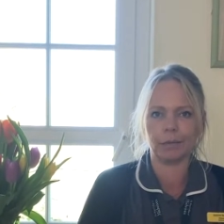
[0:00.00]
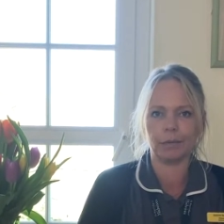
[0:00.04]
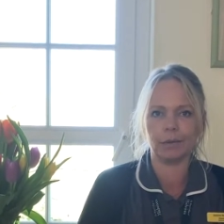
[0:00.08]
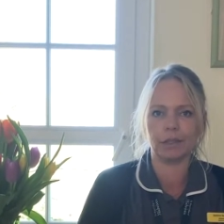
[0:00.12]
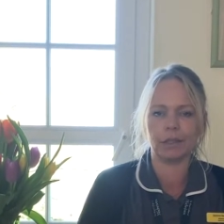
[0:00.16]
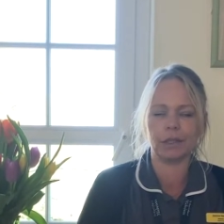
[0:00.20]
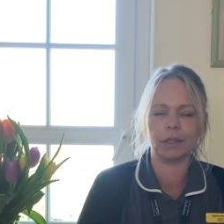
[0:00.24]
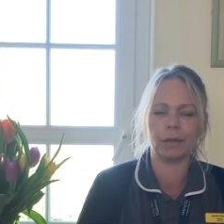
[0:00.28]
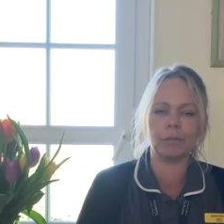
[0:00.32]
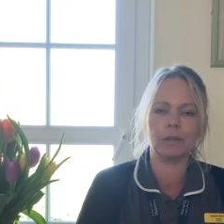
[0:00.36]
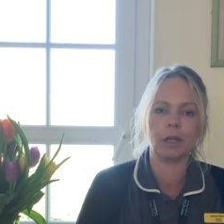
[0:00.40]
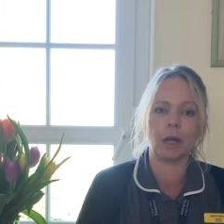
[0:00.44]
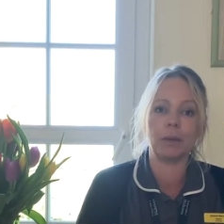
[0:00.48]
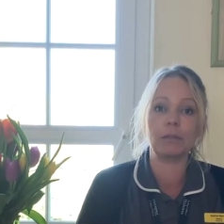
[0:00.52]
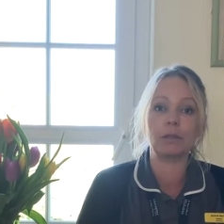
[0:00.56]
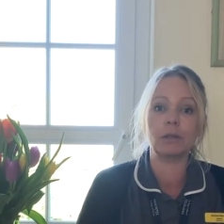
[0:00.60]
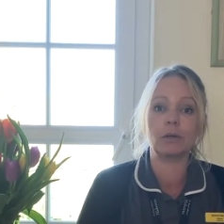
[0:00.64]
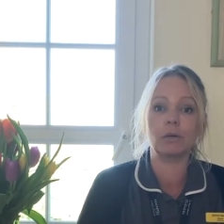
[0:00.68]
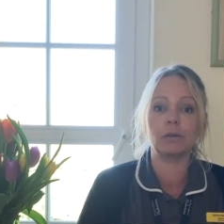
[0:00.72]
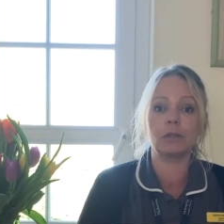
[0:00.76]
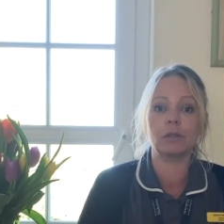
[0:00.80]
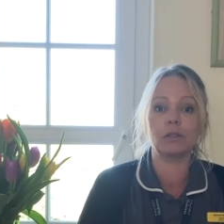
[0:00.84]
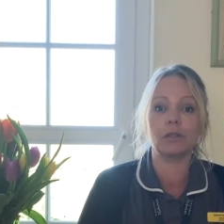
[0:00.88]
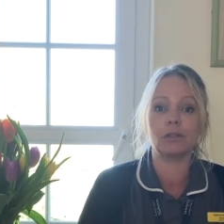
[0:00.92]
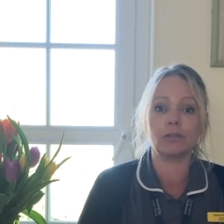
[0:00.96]
or it's sometimes
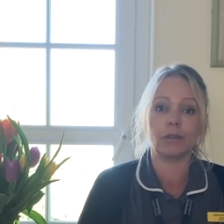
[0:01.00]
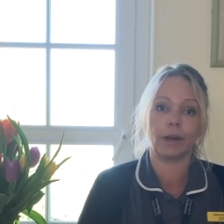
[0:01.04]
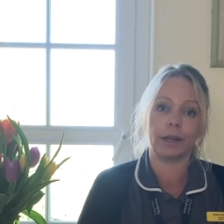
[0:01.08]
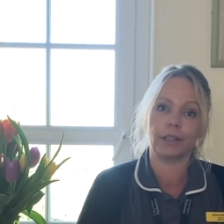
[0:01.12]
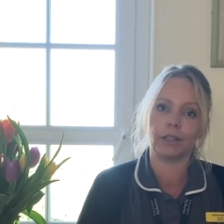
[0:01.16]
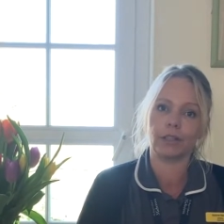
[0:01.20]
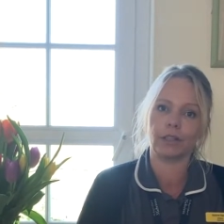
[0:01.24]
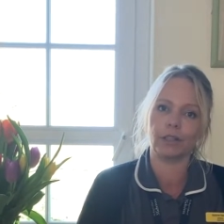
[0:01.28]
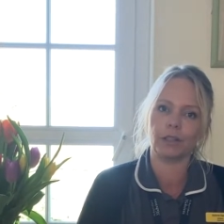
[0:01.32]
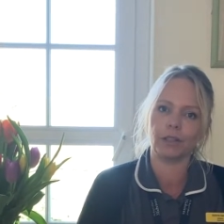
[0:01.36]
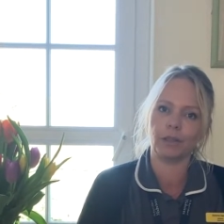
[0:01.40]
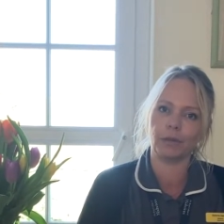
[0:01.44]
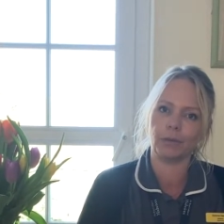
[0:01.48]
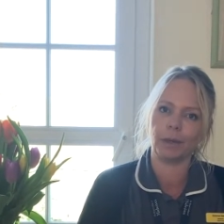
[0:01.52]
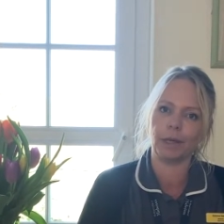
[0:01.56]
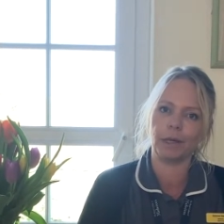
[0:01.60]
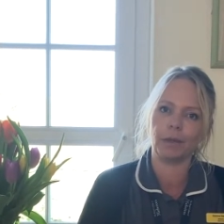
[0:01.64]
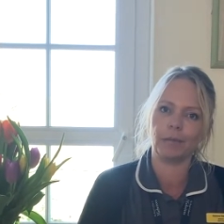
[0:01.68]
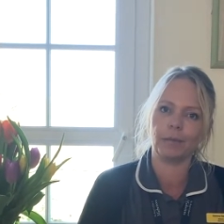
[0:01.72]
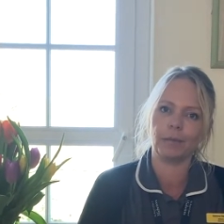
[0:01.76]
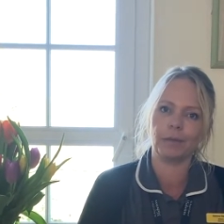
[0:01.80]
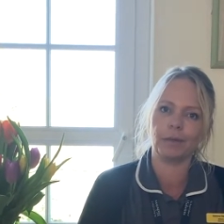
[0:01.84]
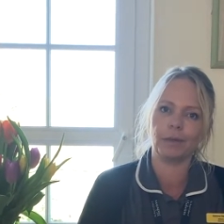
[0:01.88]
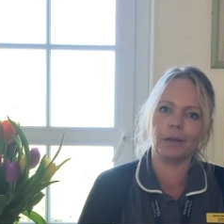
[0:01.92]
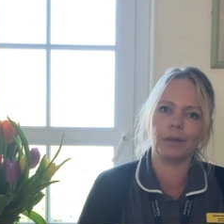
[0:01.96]
called a stretch and
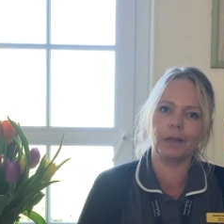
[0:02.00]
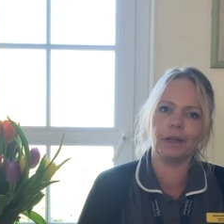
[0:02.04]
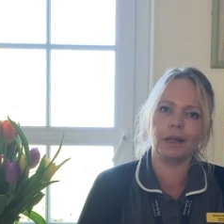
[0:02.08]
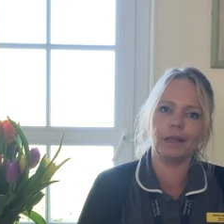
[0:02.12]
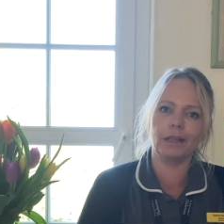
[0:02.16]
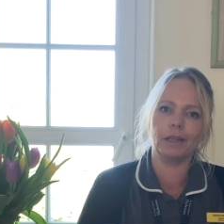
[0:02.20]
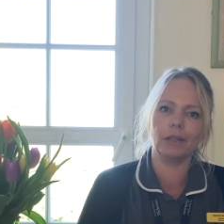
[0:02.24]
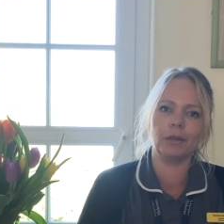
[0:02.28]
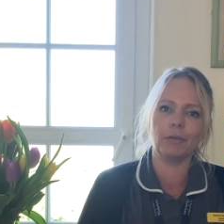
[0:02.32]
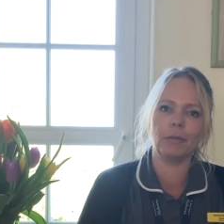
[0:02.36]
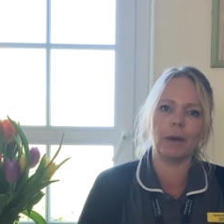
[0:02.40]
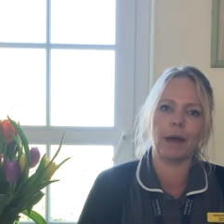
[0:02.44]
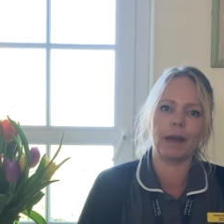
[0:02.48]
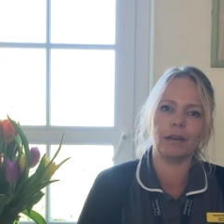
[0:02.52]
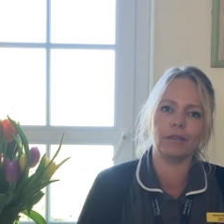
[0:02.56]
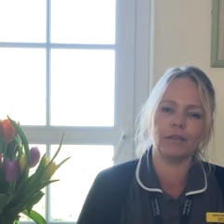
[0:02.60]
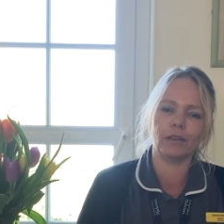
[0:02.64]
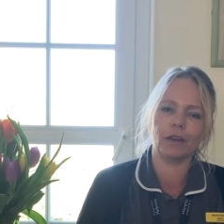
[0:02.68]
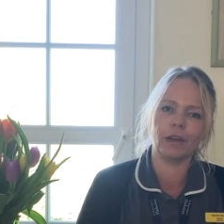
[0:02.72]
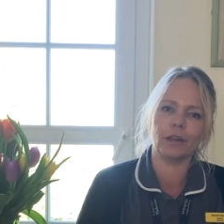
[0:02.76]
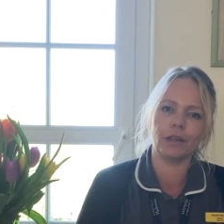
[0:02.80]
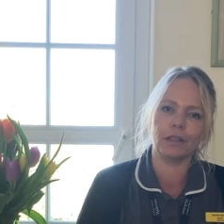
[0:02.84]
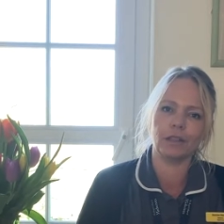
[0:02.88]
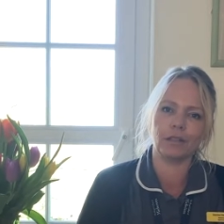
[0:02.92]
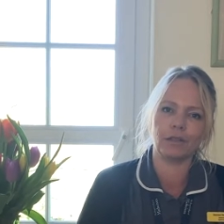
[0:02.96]
sweep. You may have
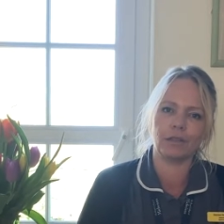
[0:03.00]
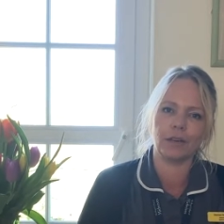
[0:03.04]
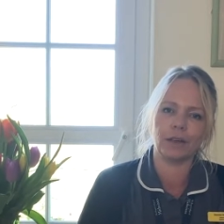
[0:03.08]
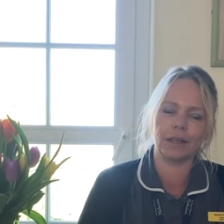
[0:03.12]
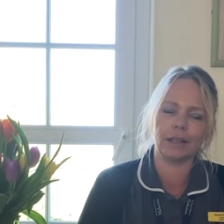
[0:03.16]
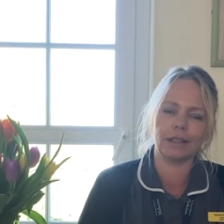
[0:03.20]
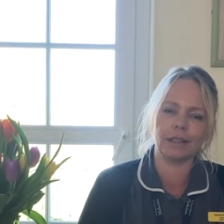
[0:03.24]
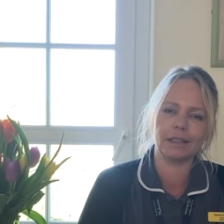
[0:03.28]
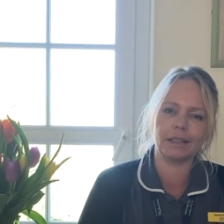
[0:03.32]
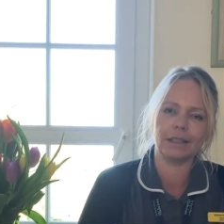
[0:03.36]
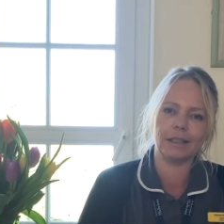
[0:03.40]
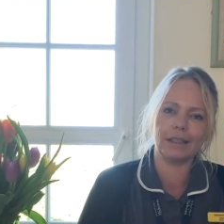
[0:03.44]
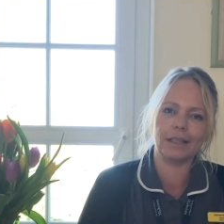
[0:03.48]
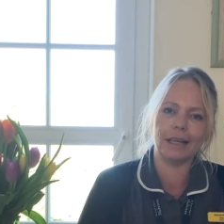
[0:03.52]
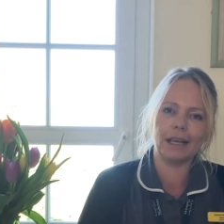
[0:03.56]
heard of it.